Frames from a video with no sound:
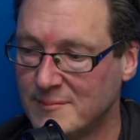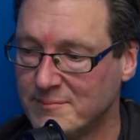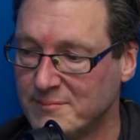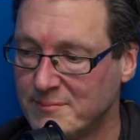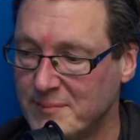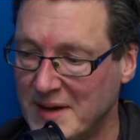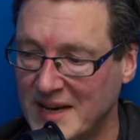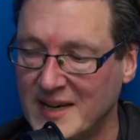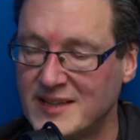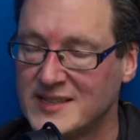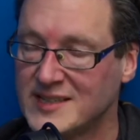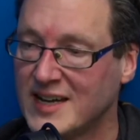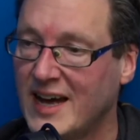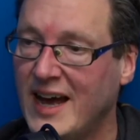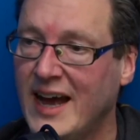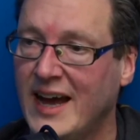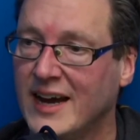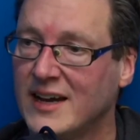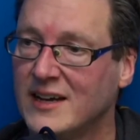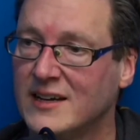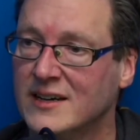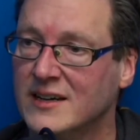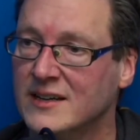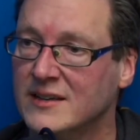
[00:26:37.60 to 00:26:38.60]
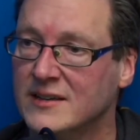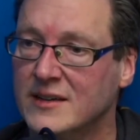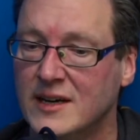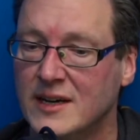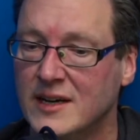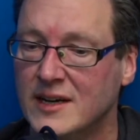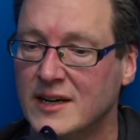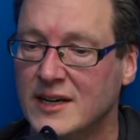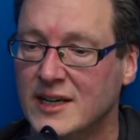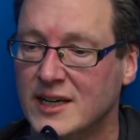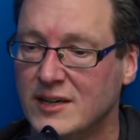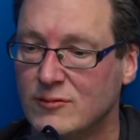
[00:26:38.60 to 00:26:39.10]
big tech, and
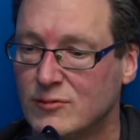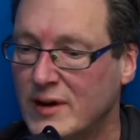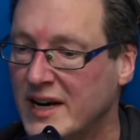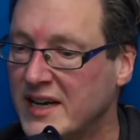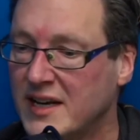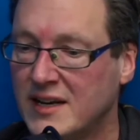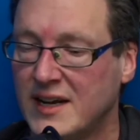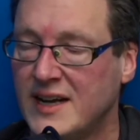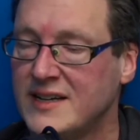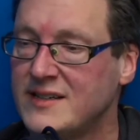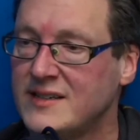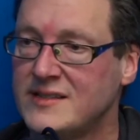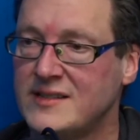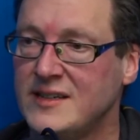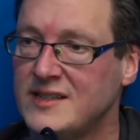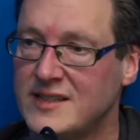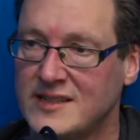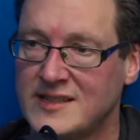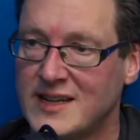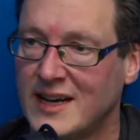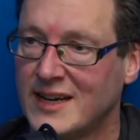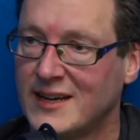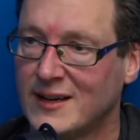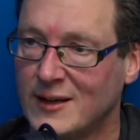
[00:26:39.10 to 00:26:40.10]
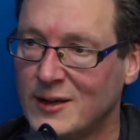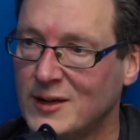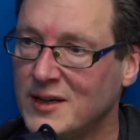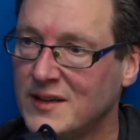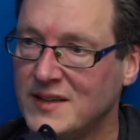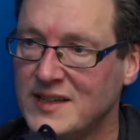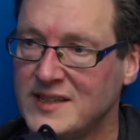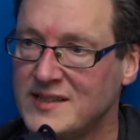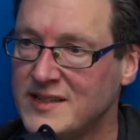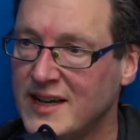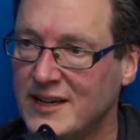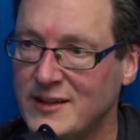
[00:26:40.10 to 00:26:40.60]
regulators need to take a look at
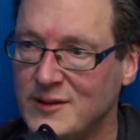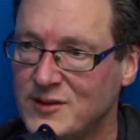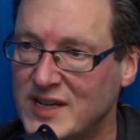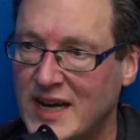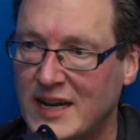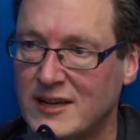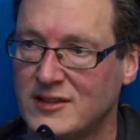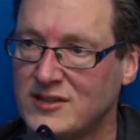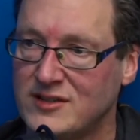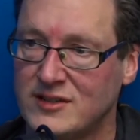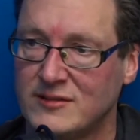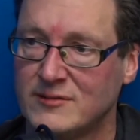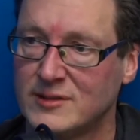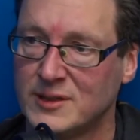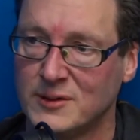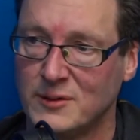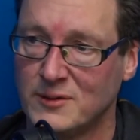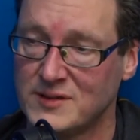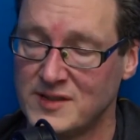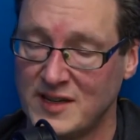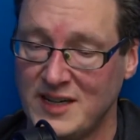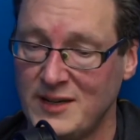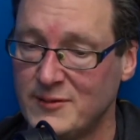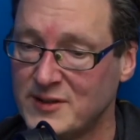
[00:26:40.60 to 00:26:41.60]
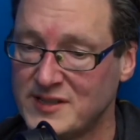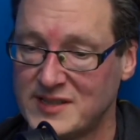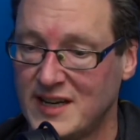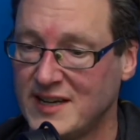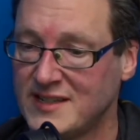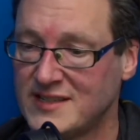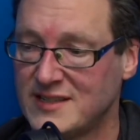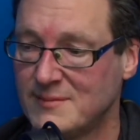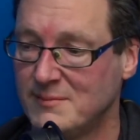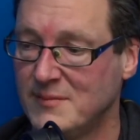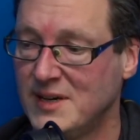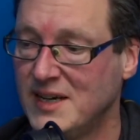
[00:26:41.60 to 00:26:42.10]
these net neutrality rules. And he was saying
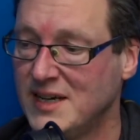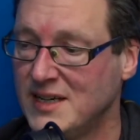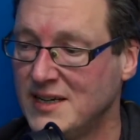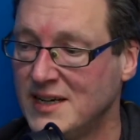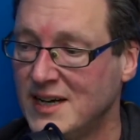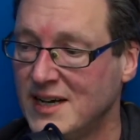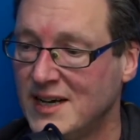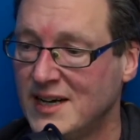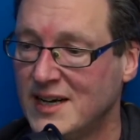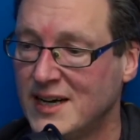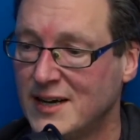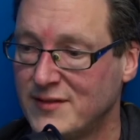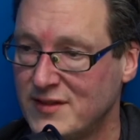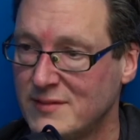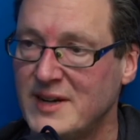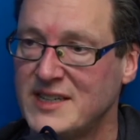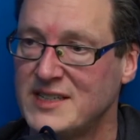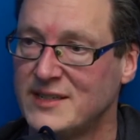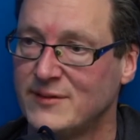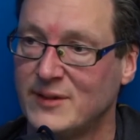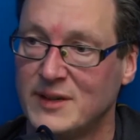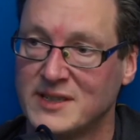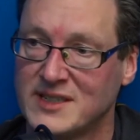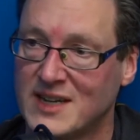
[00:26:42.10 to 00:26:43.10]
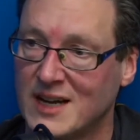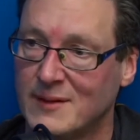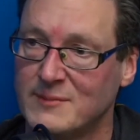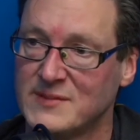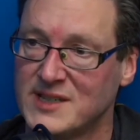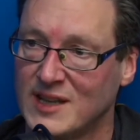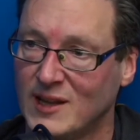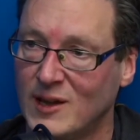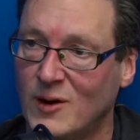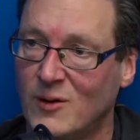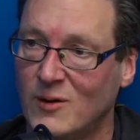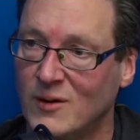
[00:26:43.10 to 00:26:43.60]
to me, if the metaverse comes
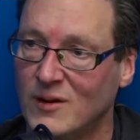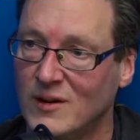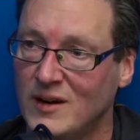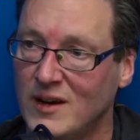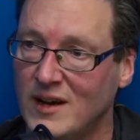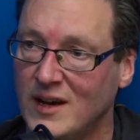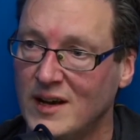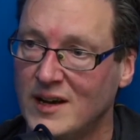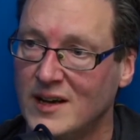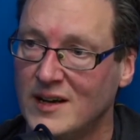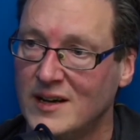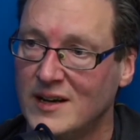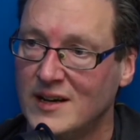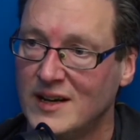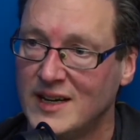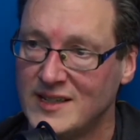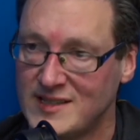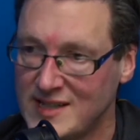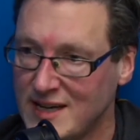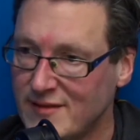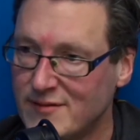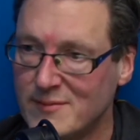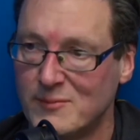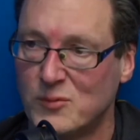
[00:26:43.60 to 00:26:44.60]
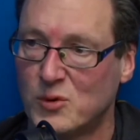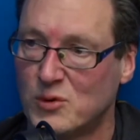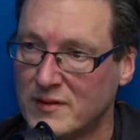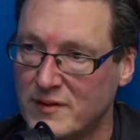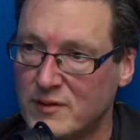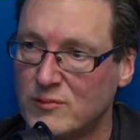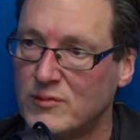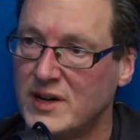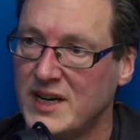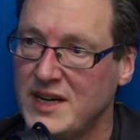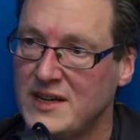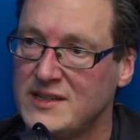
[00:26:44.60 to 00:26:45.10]
along, it's even more of a
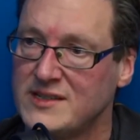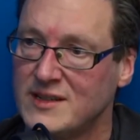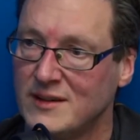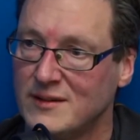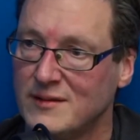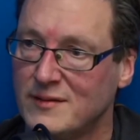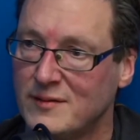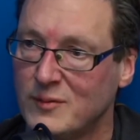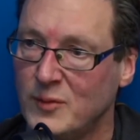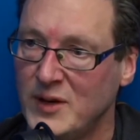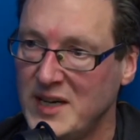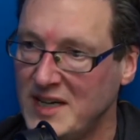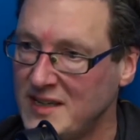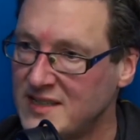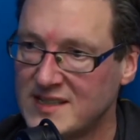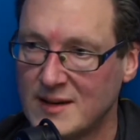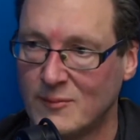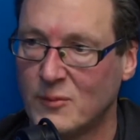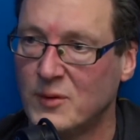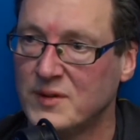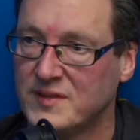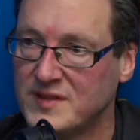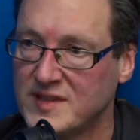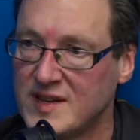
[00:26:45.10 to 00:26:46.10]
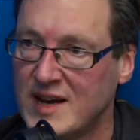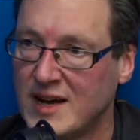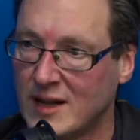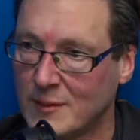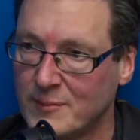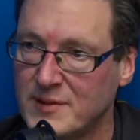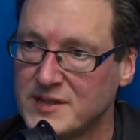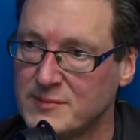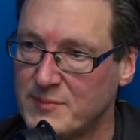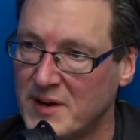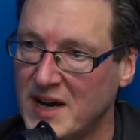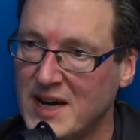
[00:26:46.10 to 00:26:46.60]
reason. We need someone to
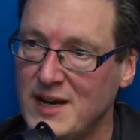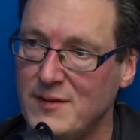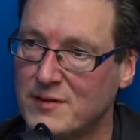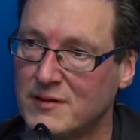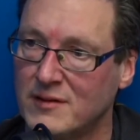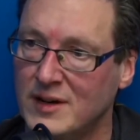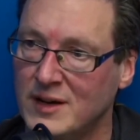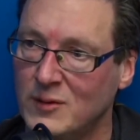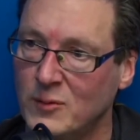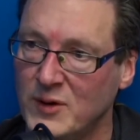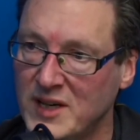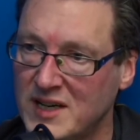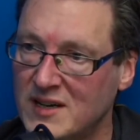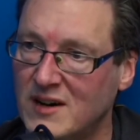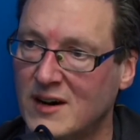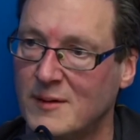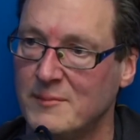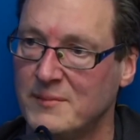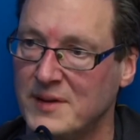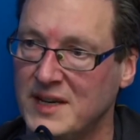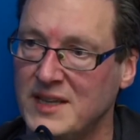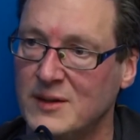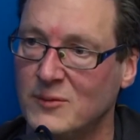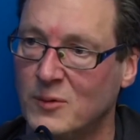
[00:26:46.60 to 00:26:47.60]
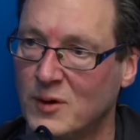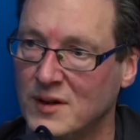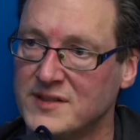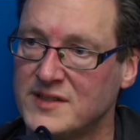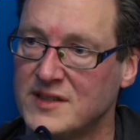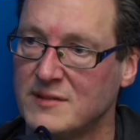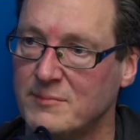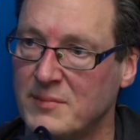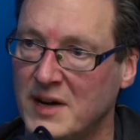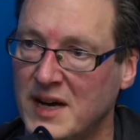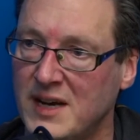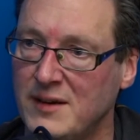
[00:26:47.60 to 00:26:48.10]
help us pay for it. We can't be the ones
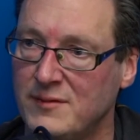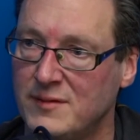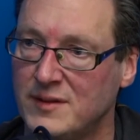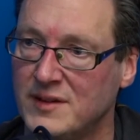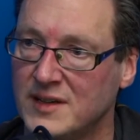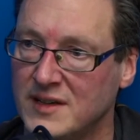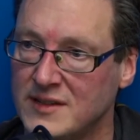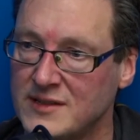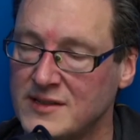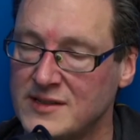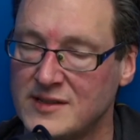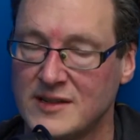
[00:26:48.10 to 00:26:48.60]
that pay for this.